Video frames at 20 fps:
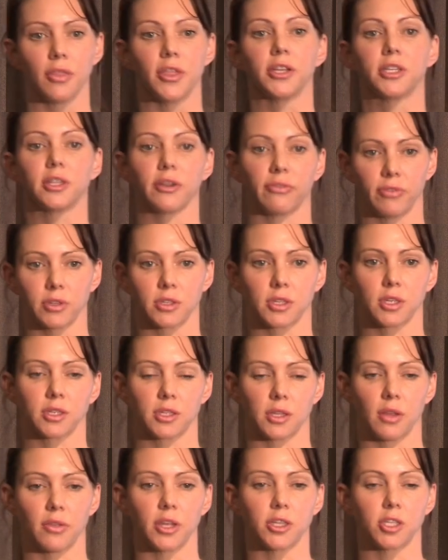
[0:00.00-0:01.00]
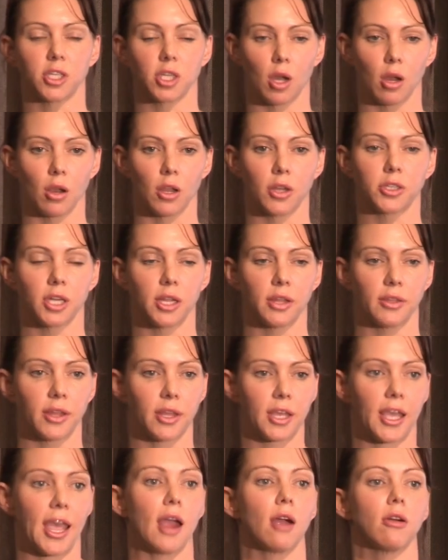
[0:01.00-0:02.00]
the differences in the geology and
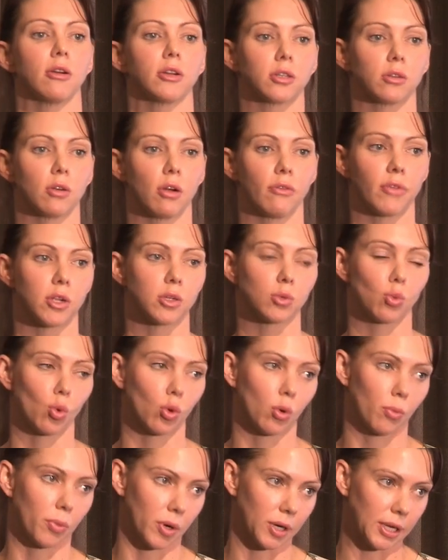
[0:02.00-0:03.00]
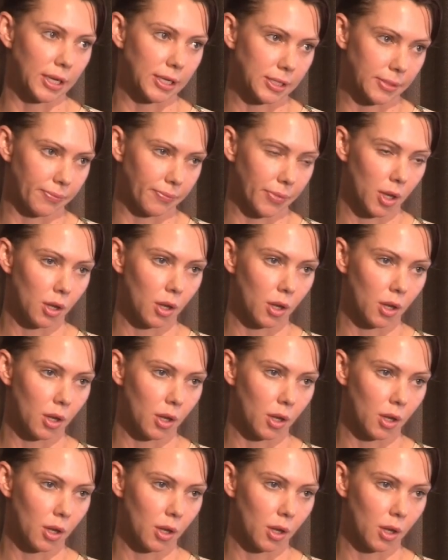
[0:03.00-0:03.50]
the character of those water bodies.